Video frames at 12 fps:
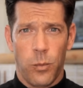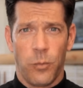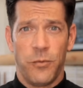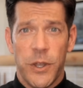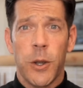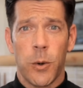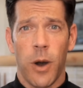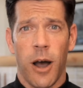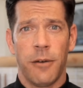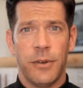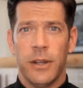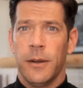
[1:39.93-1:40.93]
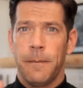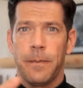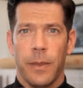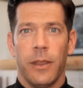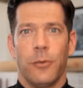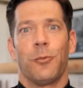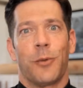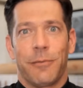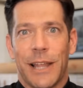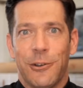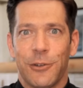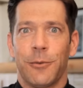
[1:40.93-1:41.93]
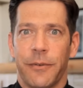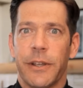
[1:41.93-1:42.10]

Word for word: view of Revelation,